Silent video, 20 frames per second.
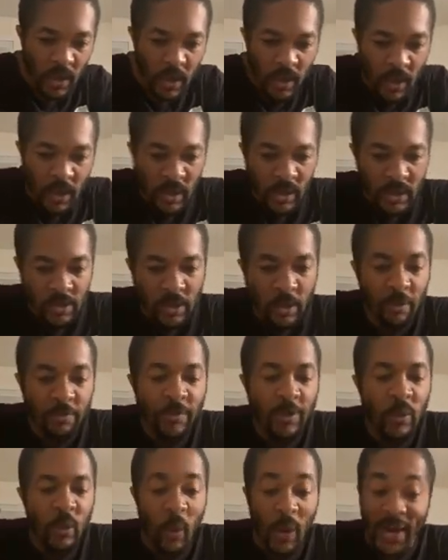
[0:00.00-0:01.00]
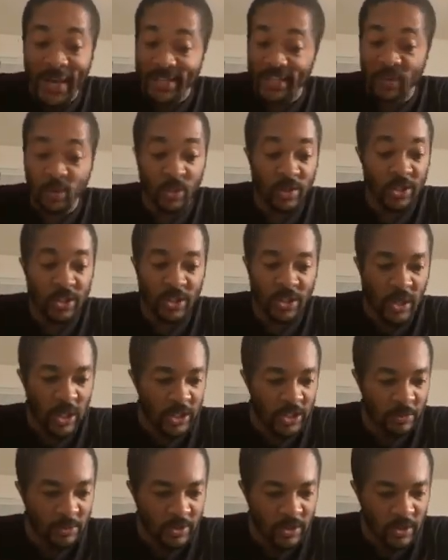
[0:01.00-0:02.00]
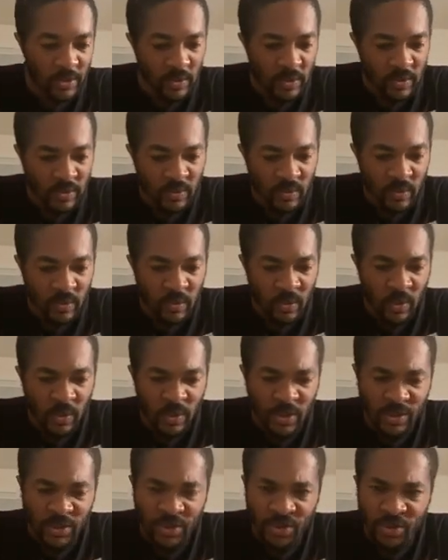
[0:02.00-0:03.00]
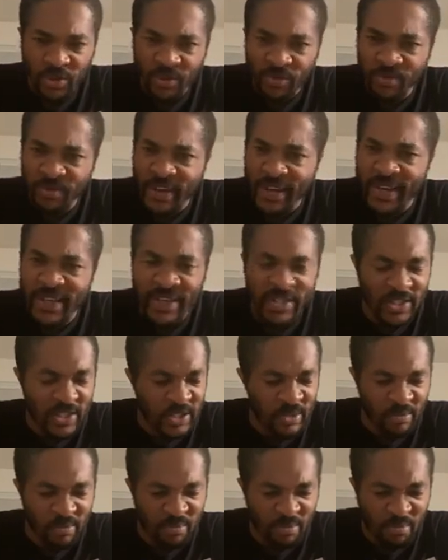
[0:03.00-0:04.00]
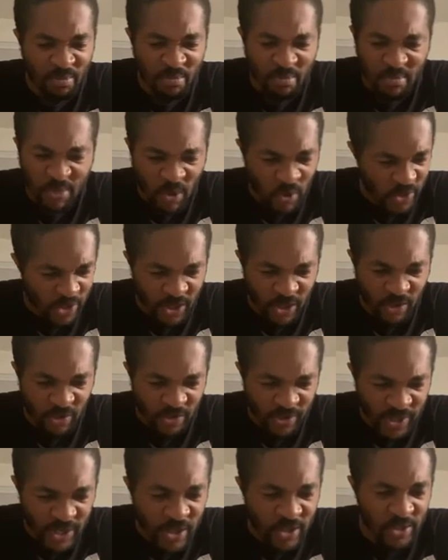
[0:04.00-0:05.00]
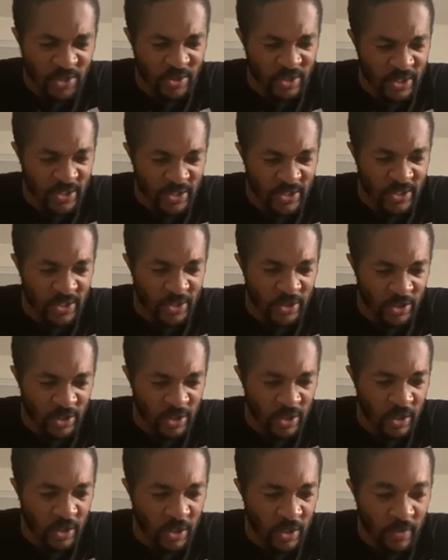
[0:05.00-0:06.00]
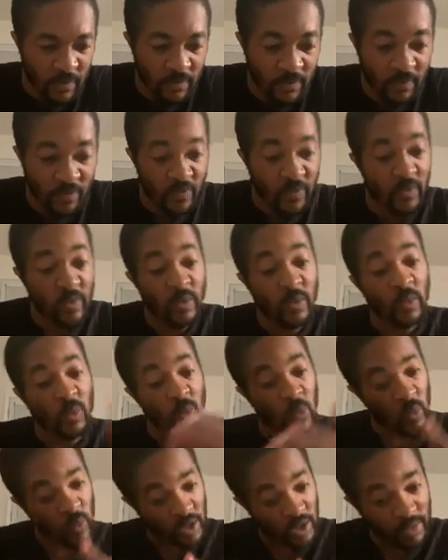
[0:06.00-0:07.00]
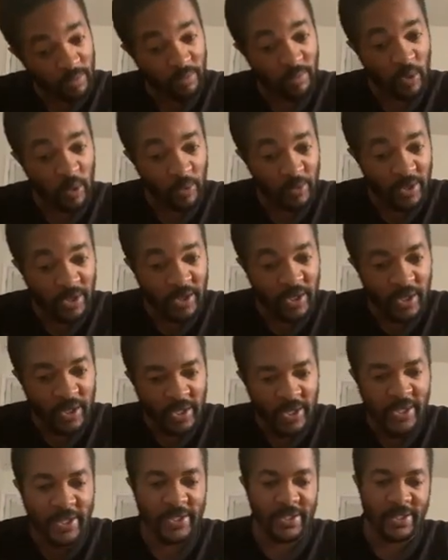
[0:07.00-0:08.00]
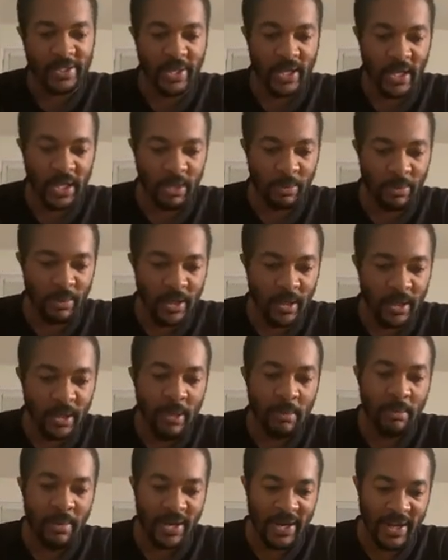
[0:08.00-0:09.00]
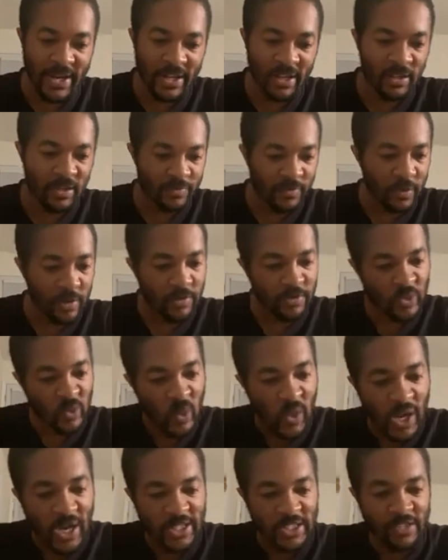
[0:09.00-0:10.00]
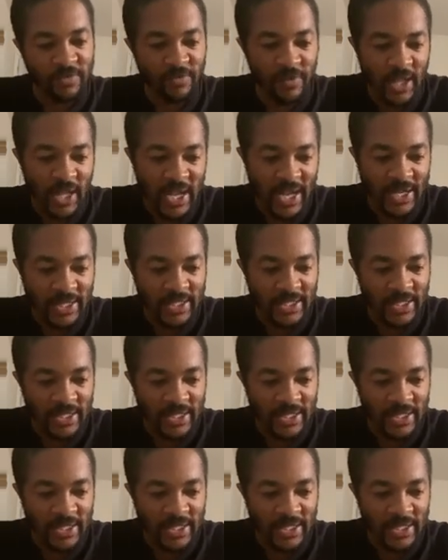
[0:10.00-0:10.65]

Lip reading: Sophie watched with astonishment. What a strange and moody creature this is, she thought. One moment he is telling me my head is full of squashed flies,